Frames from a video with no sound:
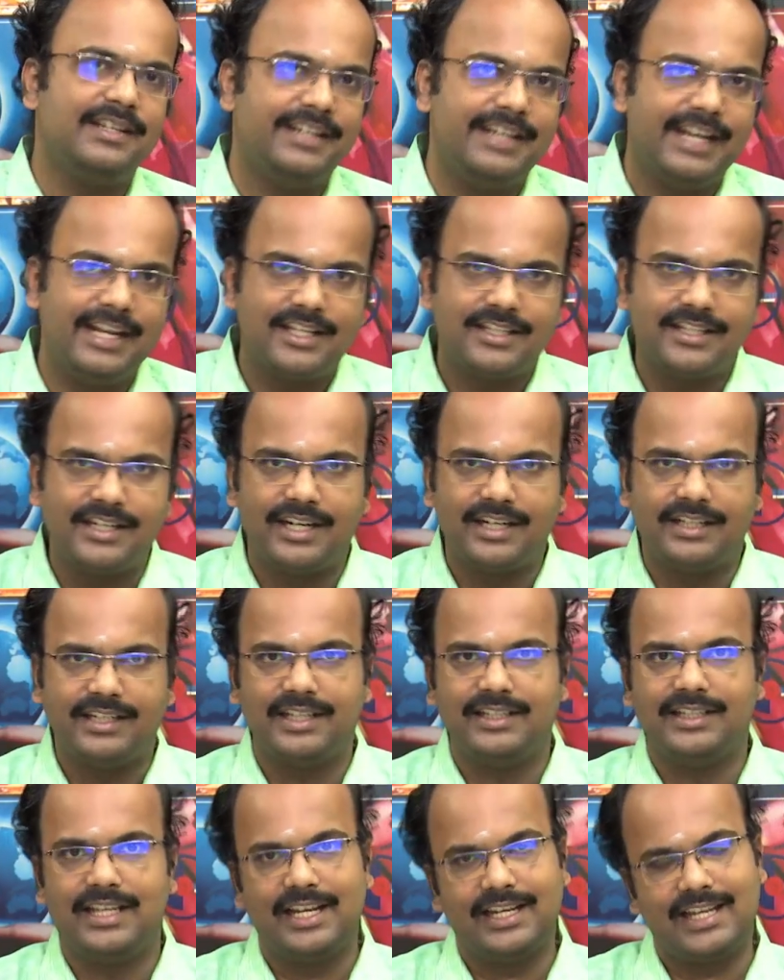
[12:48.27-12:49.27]
next
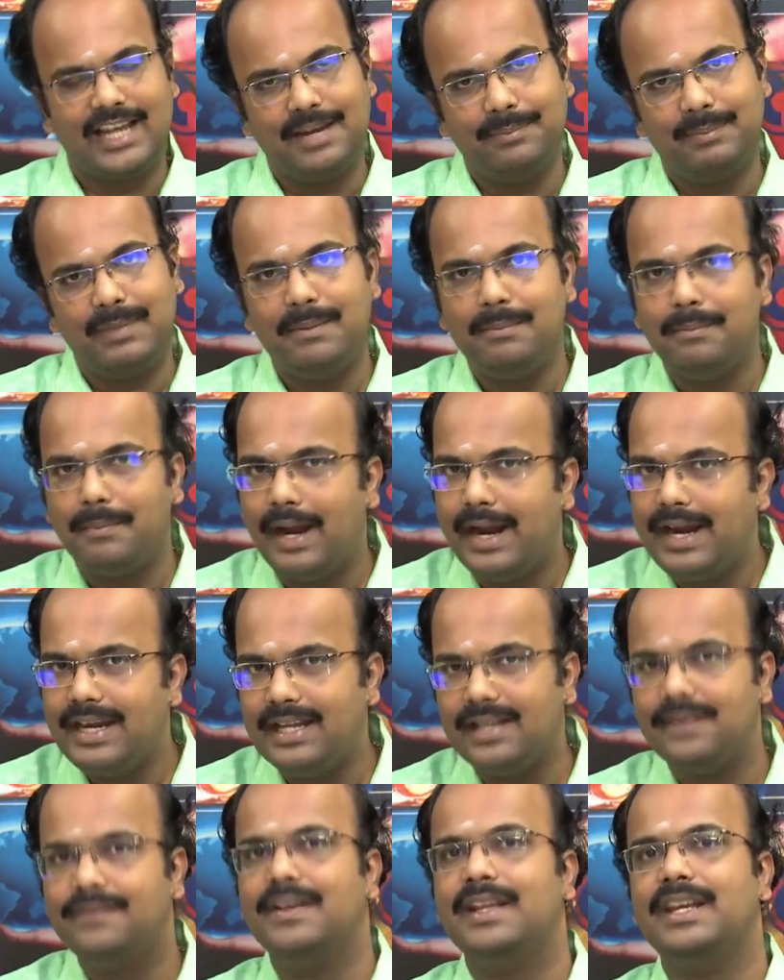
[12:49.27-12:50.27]
detector there can be
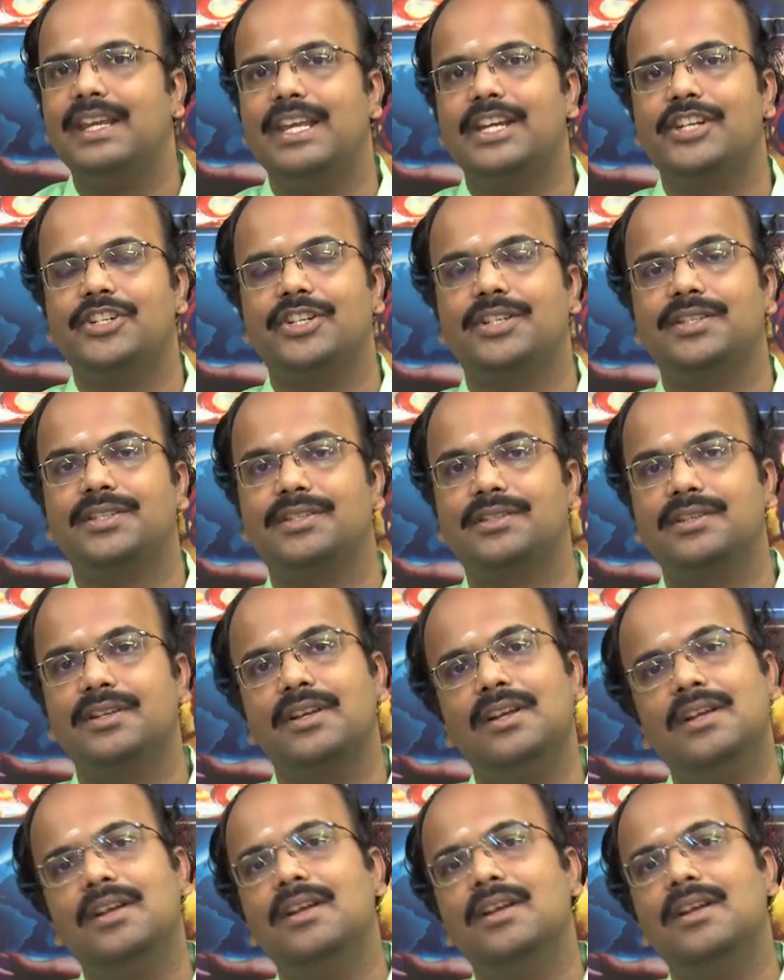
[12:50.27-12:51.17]
minor variations.